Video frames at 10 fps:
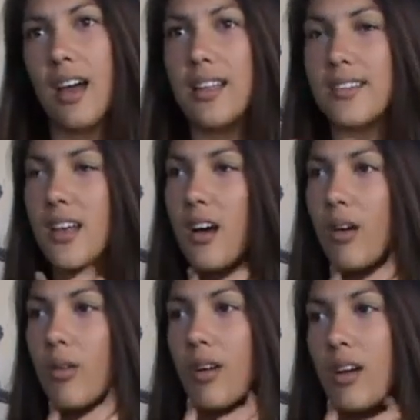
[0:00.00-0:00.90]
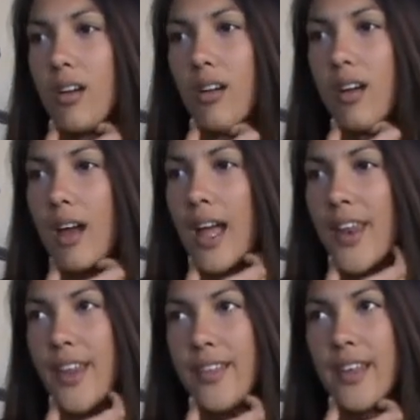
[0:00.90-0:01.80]
And so,
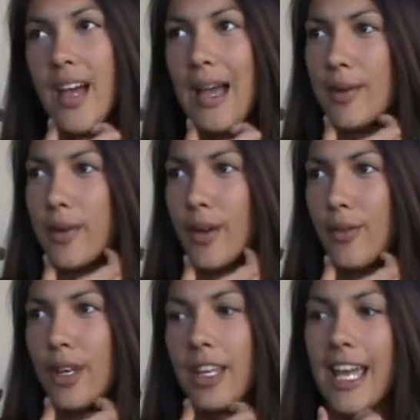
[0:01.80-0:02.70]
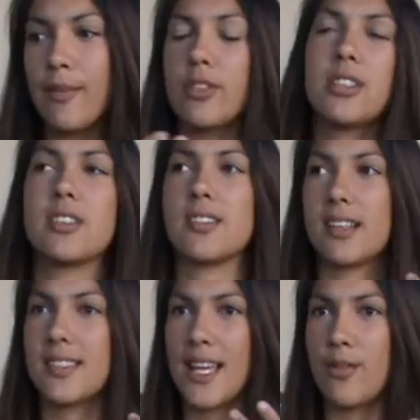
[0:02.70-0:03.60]
and the, I mean, we were really able to just
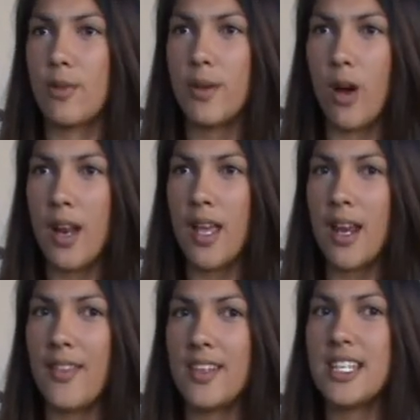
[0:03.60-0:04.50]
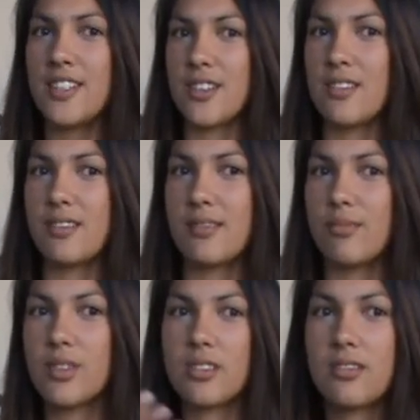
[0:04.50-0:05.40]
like say what we wanted and the teachers
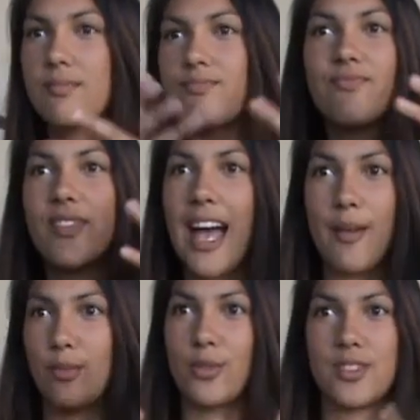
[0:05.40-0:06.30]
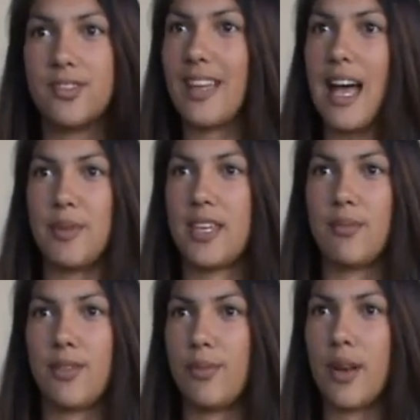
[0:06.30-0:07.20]
were just, ha- were just
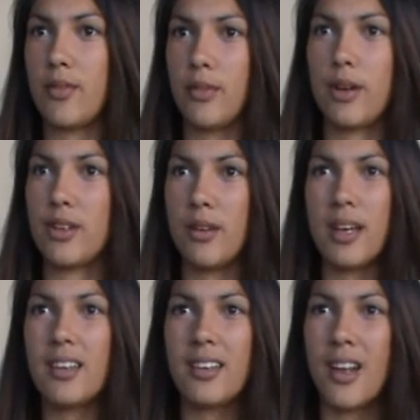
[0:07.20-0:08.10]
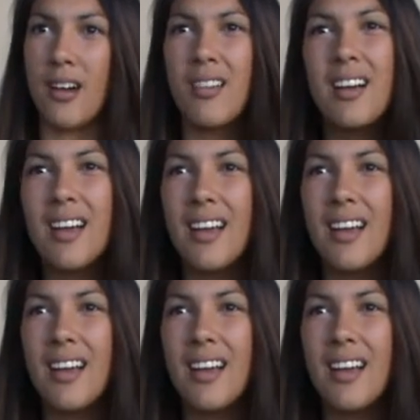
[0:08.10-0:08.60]
happy with whatever we were doing, you know?